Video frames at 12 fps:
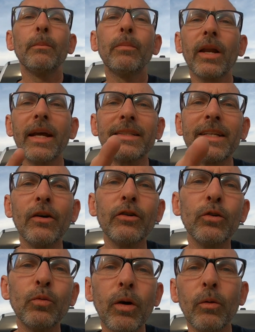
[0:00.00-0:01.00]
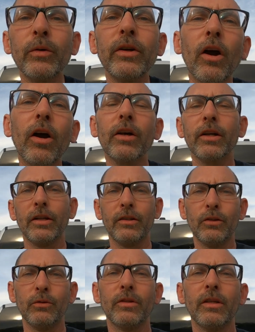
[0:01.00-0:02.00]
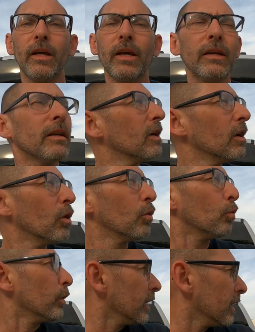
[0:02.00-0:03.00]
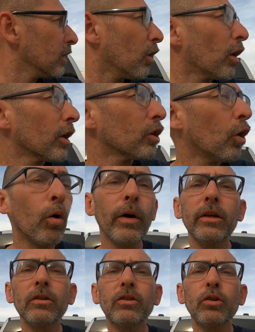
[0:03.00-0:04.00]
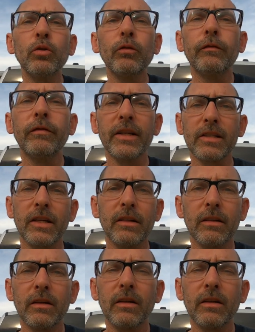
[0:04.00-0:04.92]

But I tell you what we are gonna do today. We are going to visit.